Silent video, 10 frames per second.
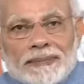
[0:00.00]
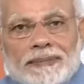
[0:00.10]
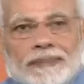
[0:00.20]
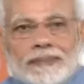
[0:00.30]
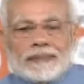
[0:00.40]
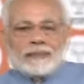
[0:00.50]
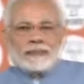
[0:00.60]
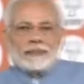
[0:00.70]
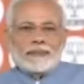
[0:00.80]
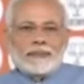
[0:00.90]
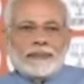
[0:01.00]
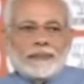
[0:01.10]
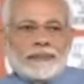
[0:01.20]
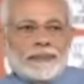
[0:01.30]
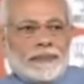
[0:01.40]

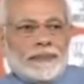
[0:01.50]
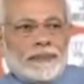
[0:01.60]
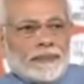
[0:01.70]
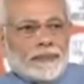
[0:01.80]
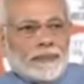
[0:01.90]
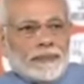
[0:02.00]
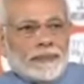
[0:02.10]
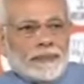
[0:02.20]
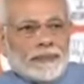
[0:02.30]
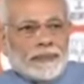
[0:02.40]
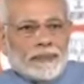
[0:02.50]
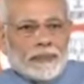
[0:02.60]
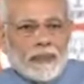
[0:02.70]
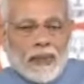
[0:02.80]
No one is speaking in this clip.